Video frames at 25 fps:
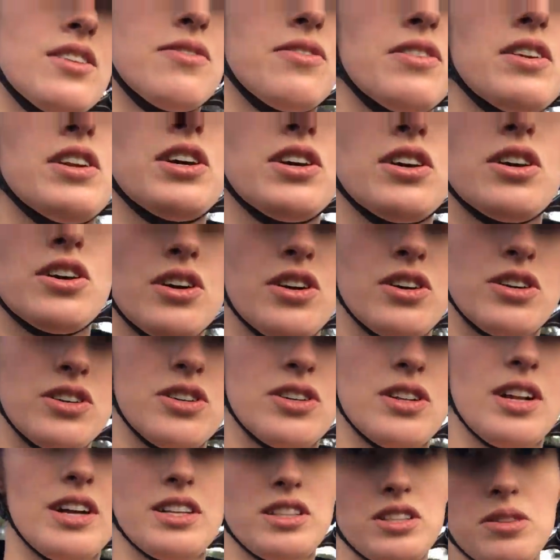the
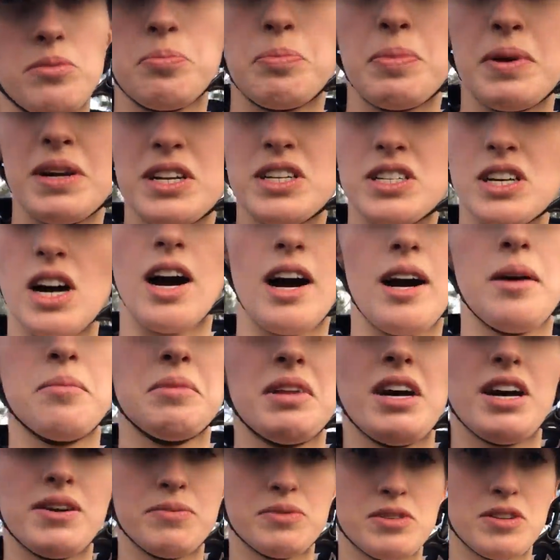video, like the big
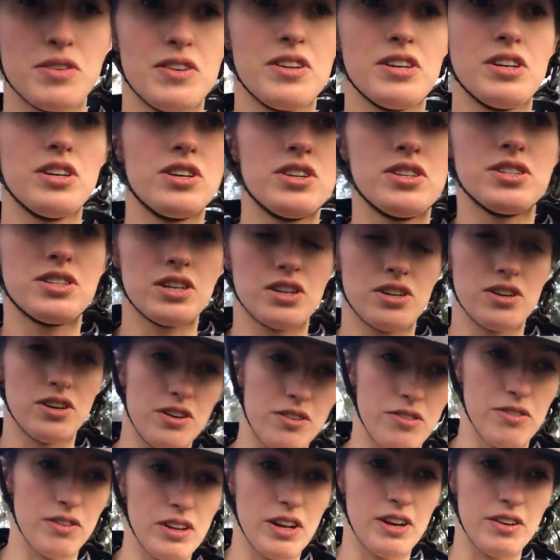time-lapse videos that
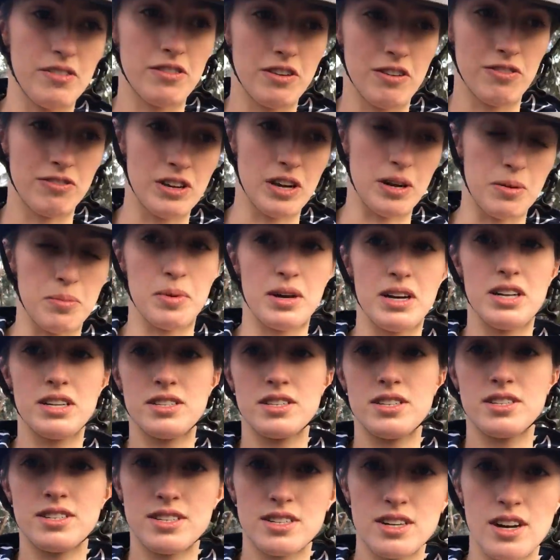go for like 15
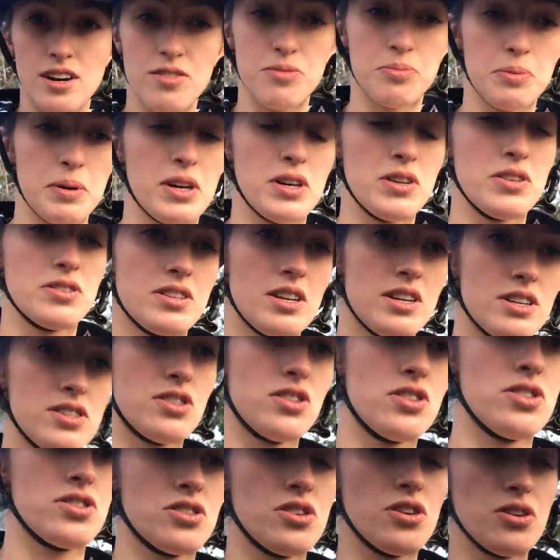minutes and stuff, because
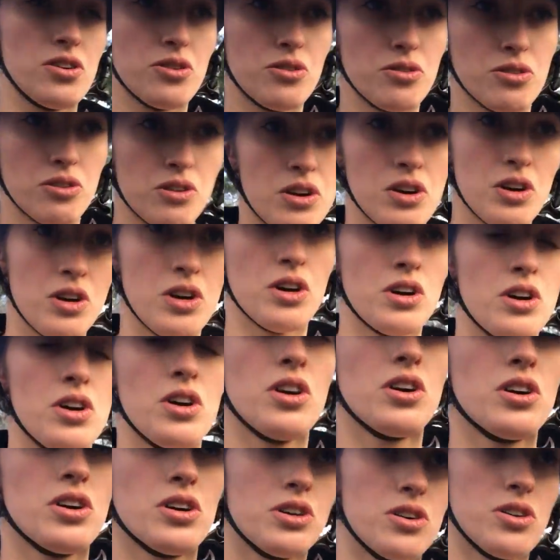there's just no
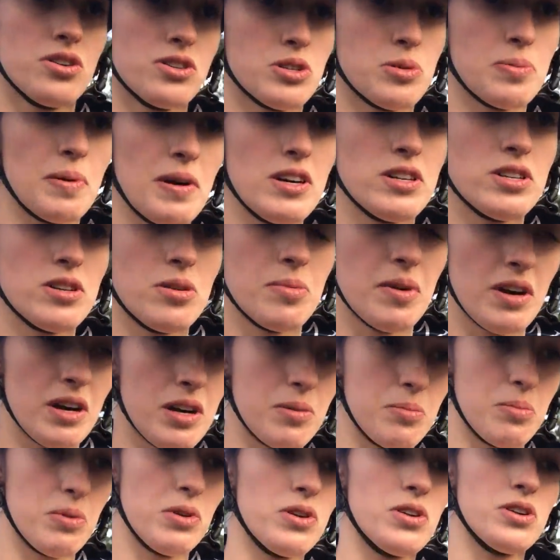space on
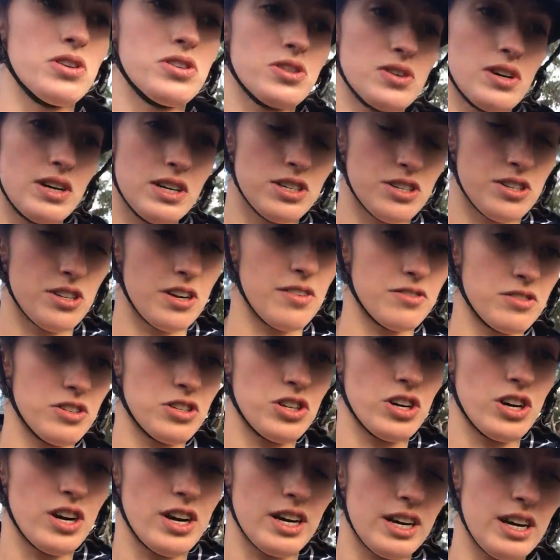my computer, so I just have
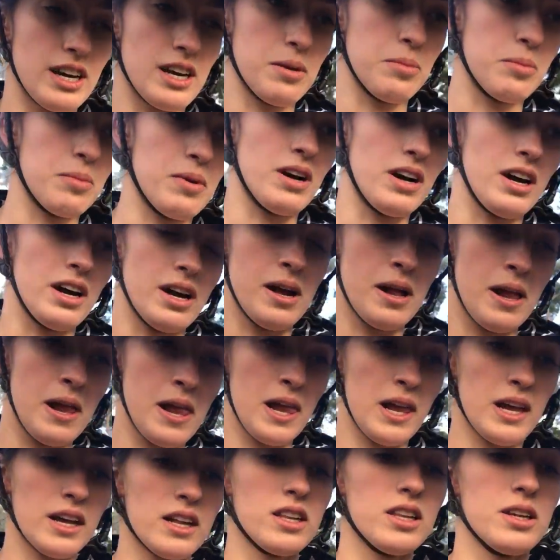to try and keep my
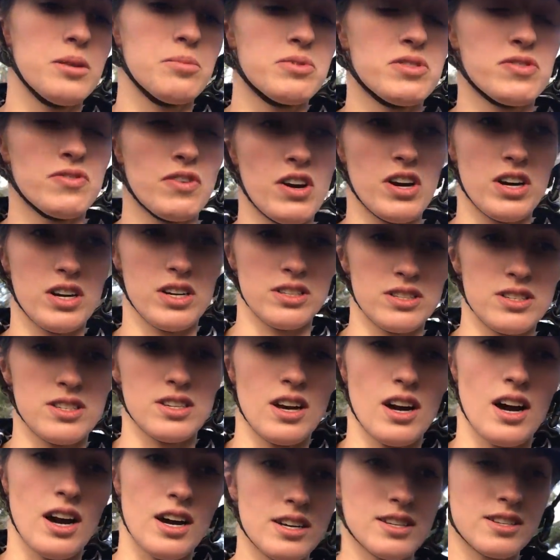clips very
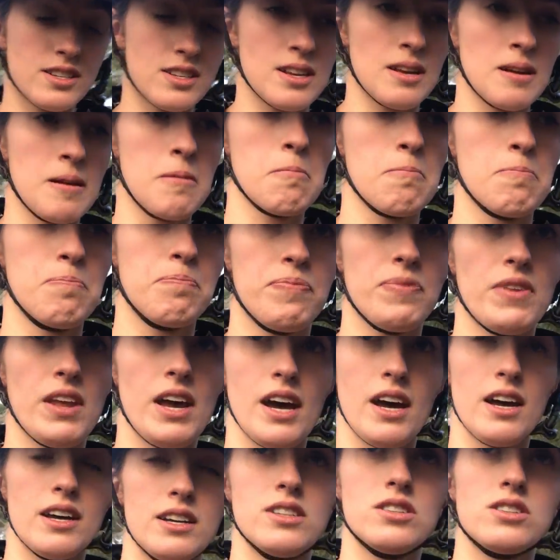concise
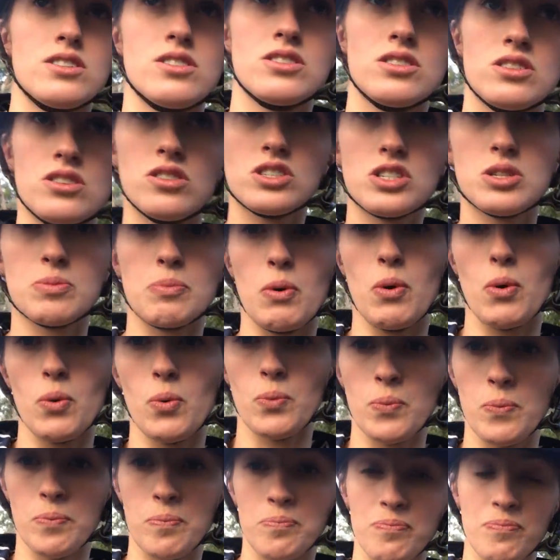and
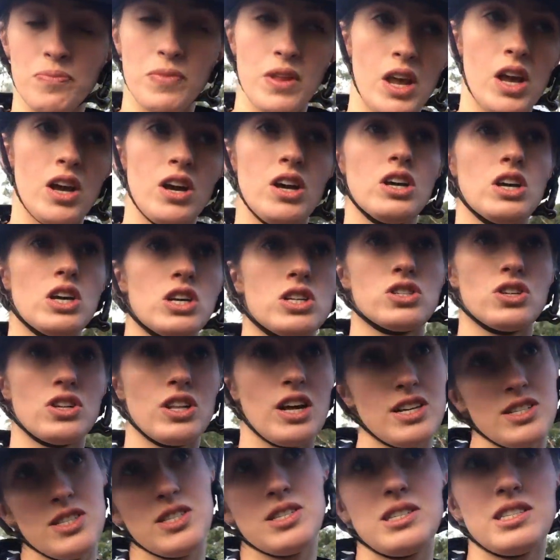small.
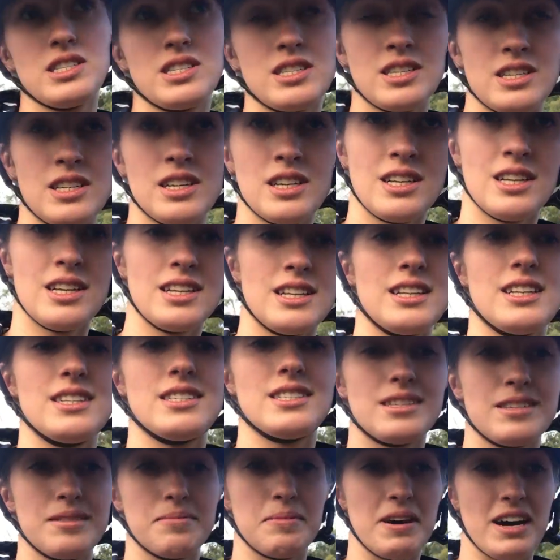So that's
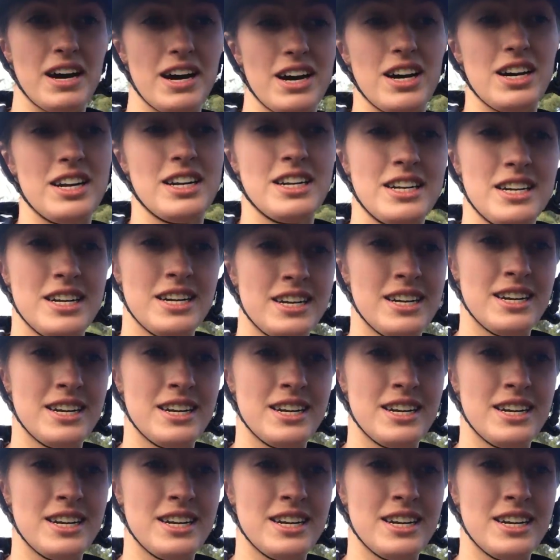about